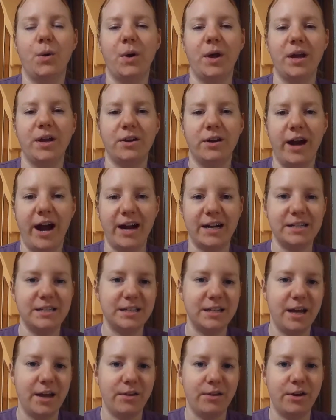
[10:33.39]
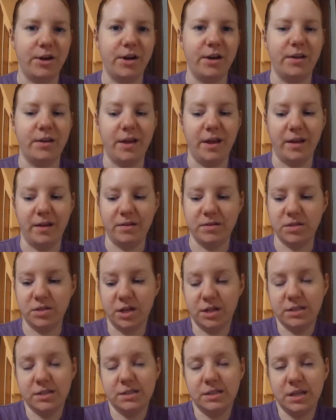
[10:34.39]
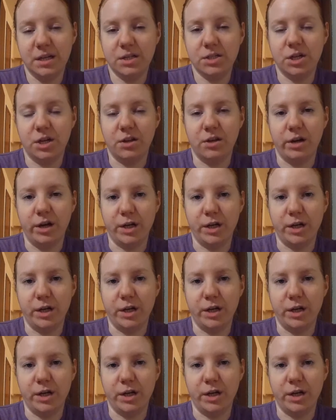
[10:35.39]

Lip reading: interact together and they start to see each other